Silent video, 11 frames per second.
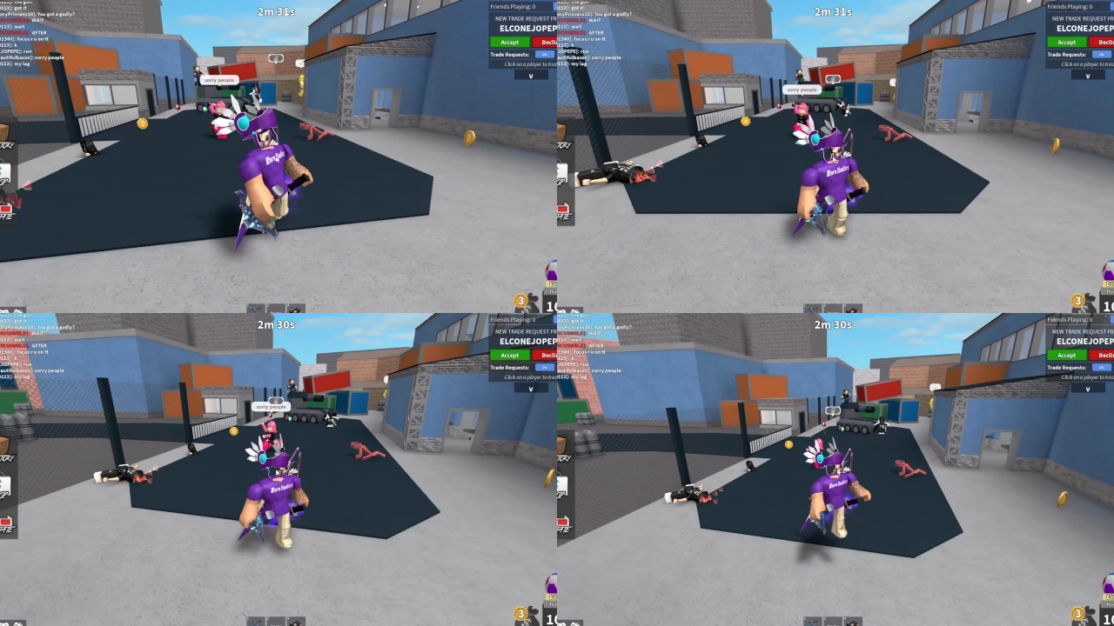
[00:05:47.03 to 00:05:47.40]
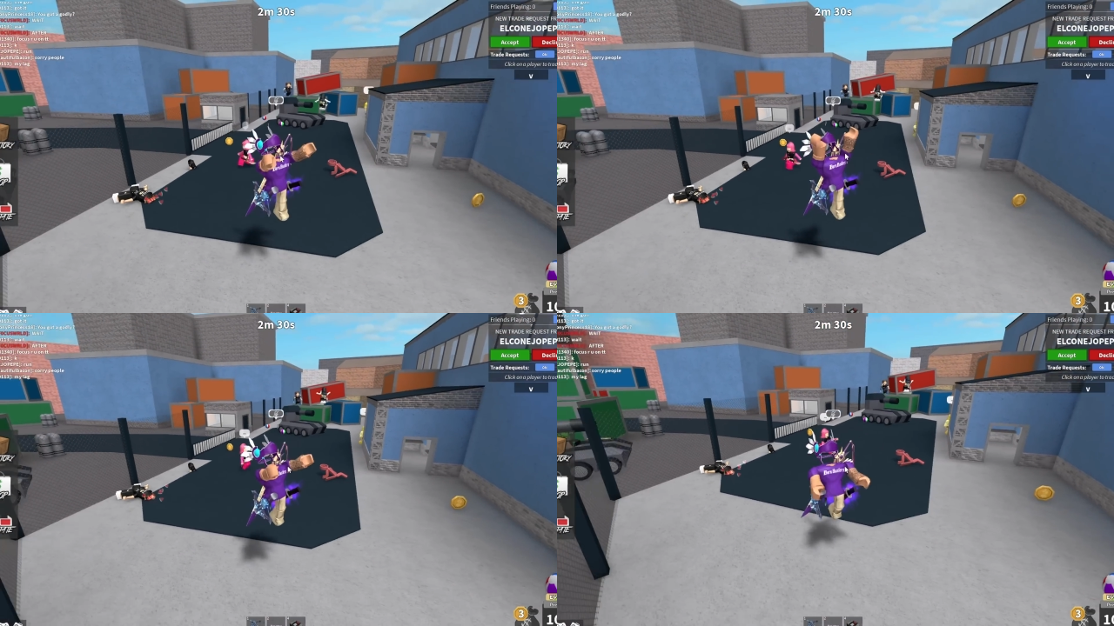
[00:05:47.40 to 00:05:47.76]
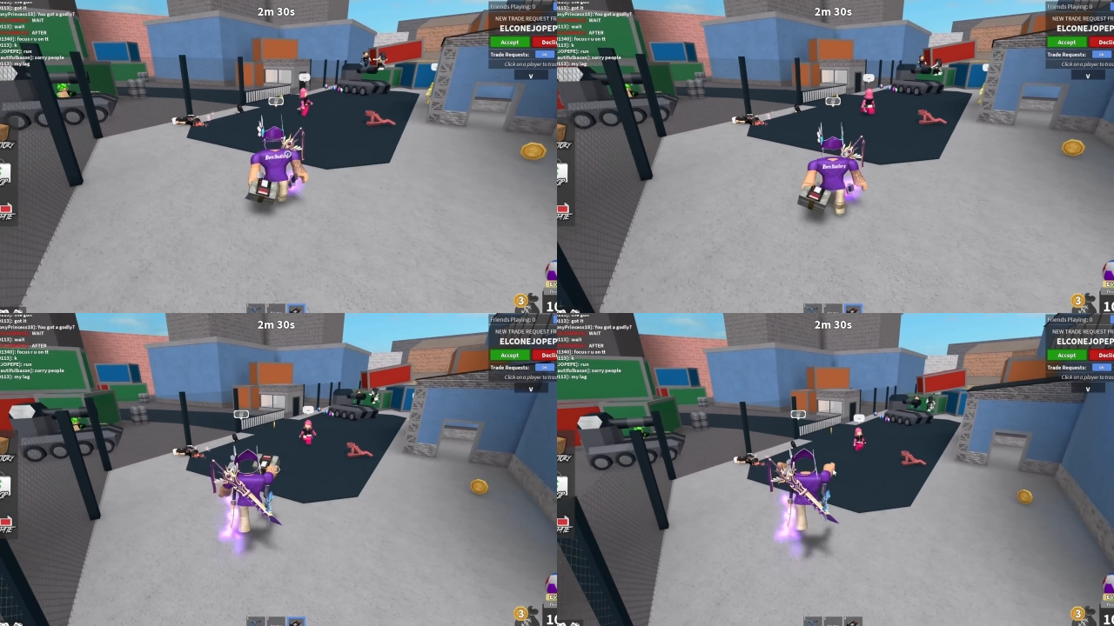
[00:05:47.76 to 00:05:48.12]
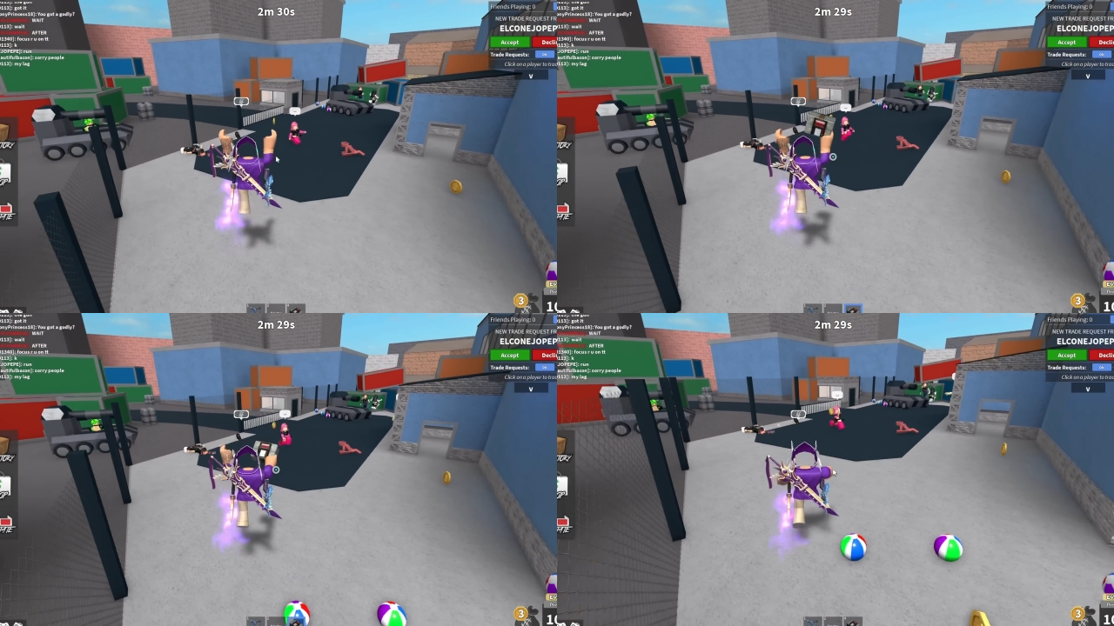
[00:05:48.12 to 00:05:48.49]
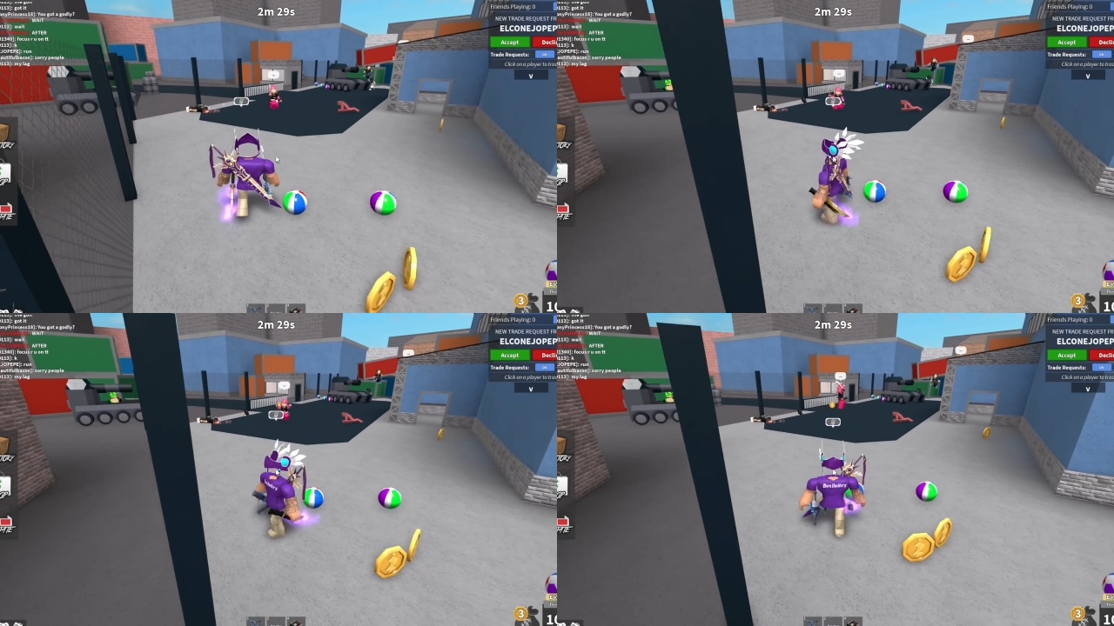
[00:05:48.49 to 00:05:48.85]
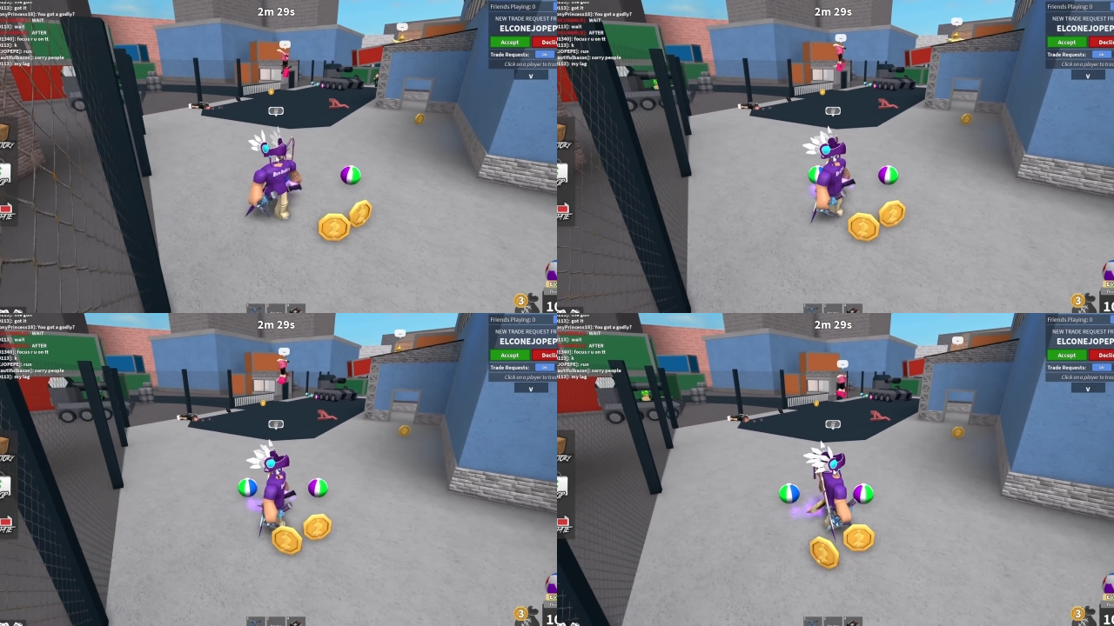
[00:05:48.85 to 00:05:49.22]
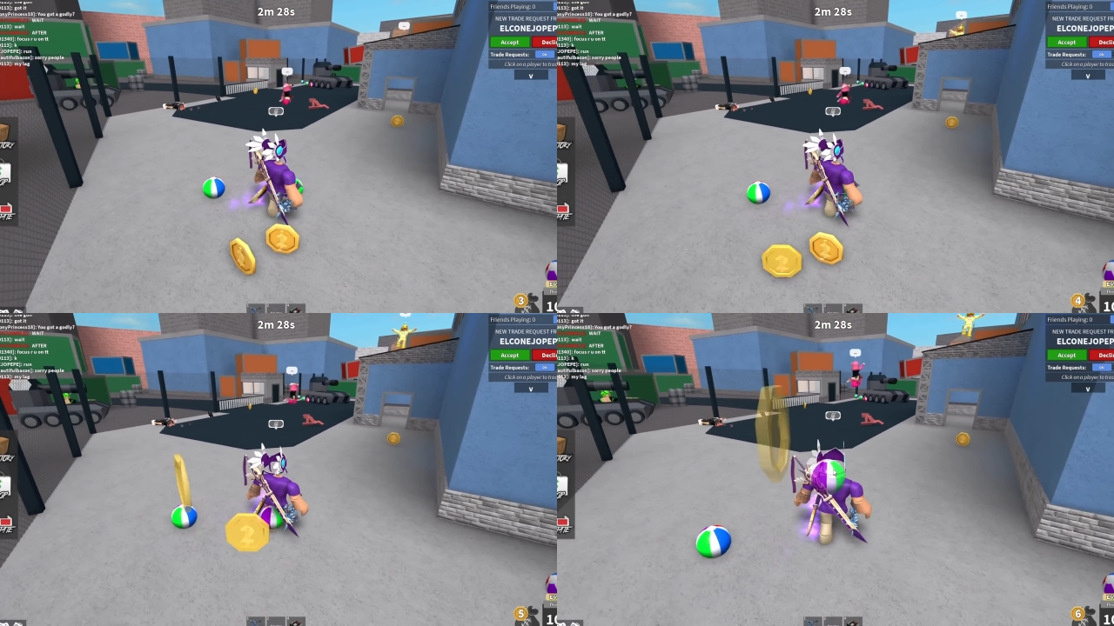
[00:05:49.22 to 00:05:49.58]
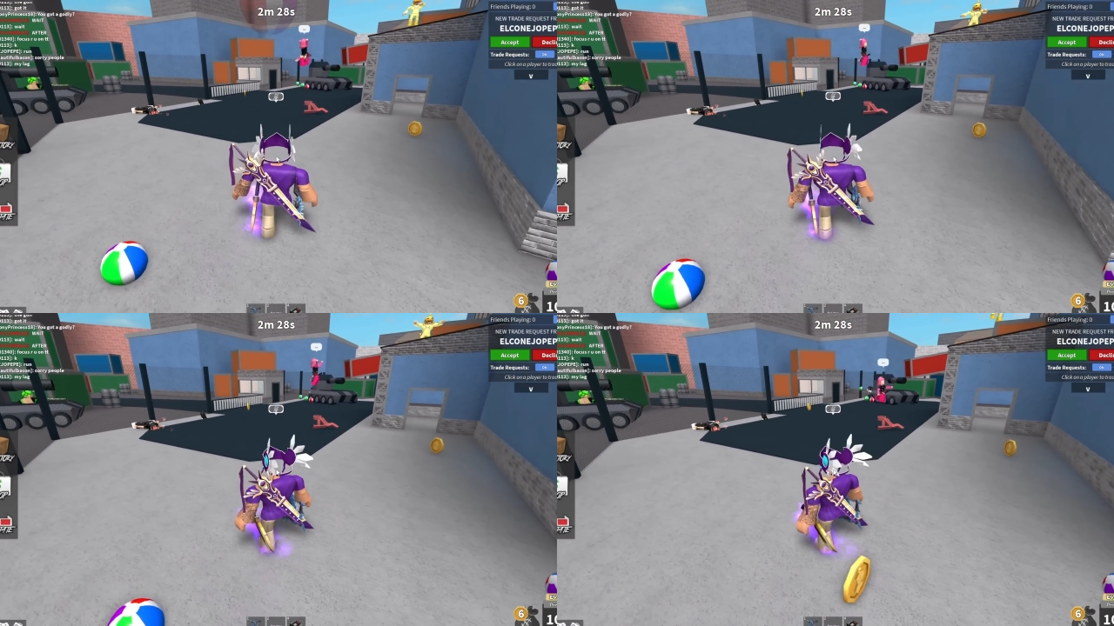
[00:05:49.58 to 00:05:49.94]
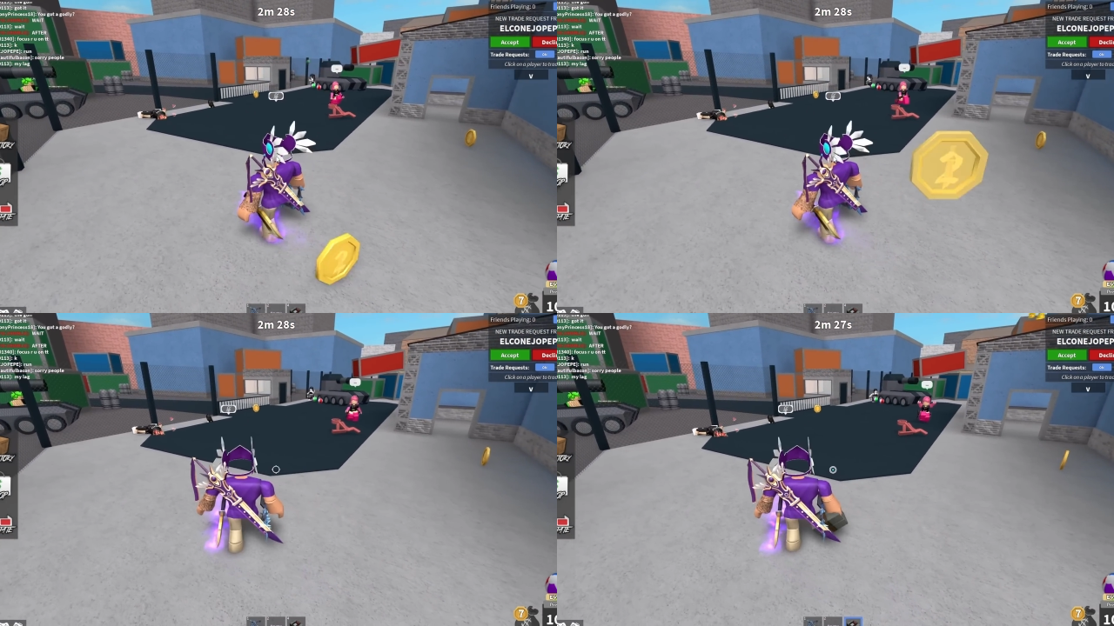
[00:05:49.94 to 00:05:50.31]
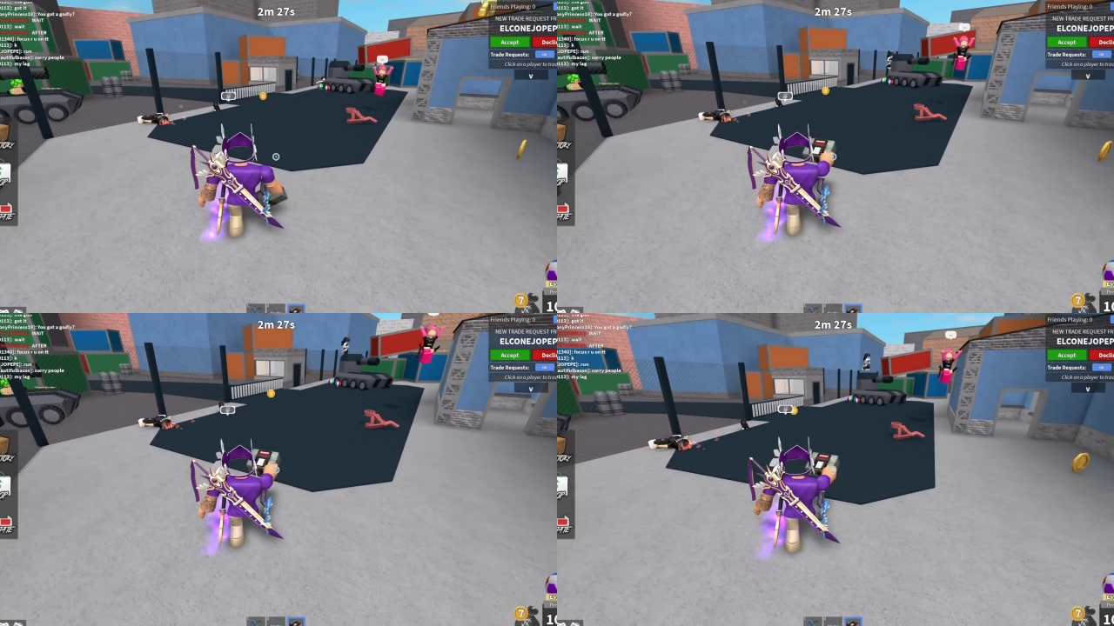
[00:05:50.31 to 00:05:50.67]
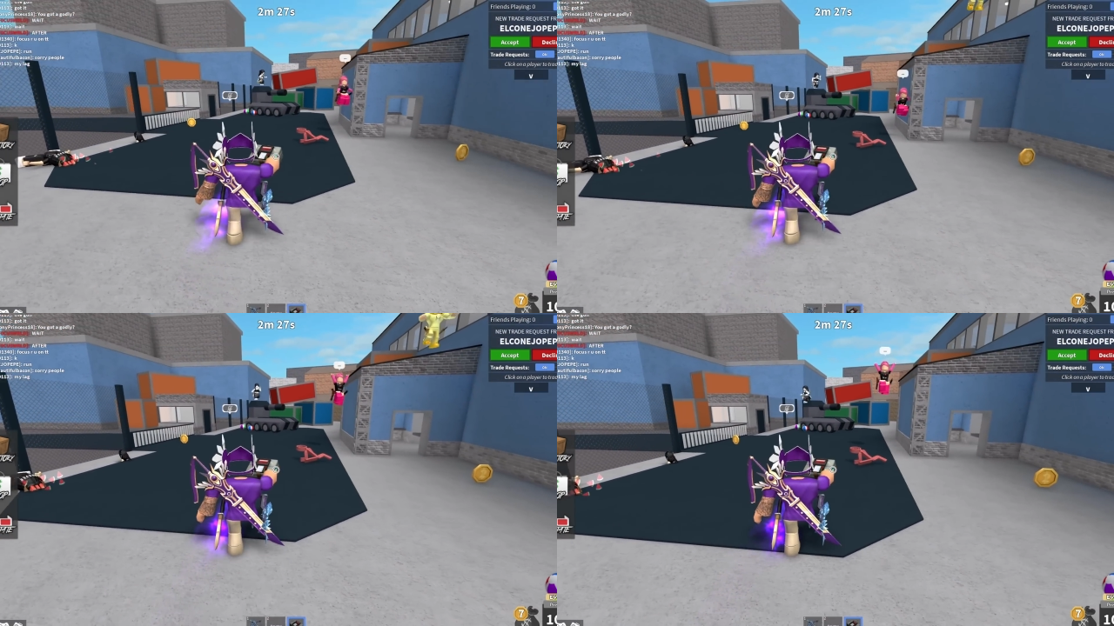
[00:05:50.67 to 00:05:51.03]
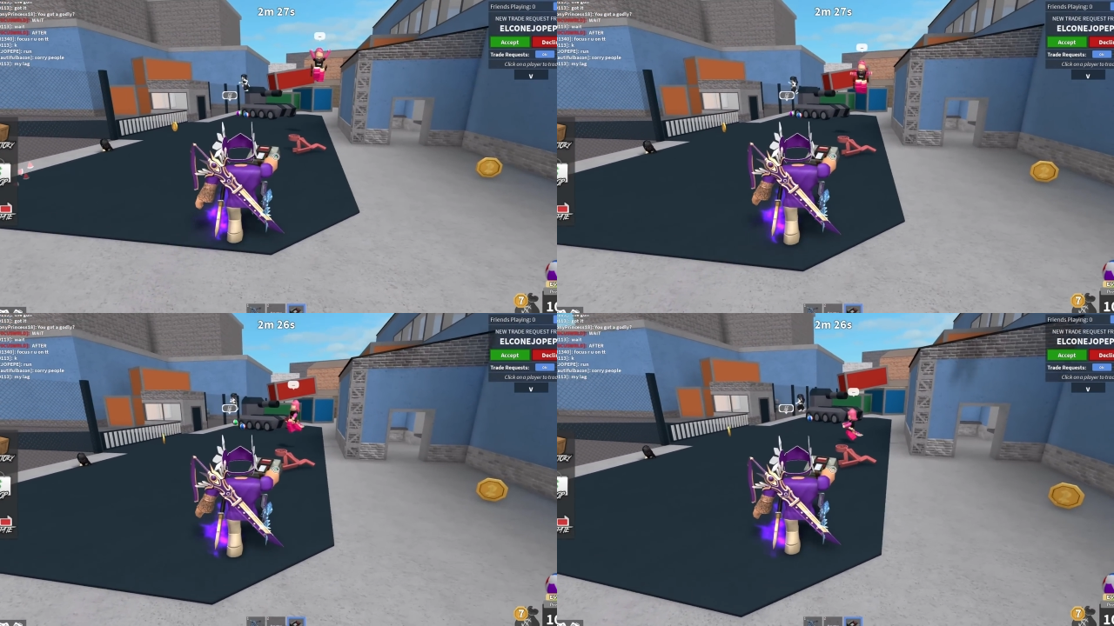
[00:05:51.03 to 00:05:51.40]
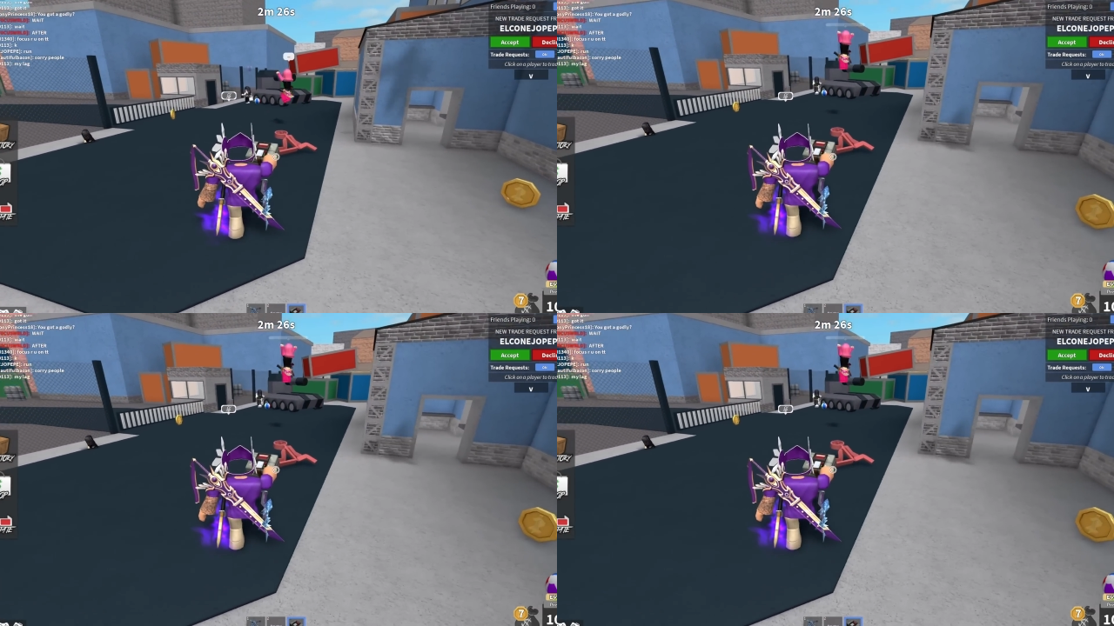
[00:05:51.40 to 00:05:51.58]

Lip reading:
[unreadable: no face in view]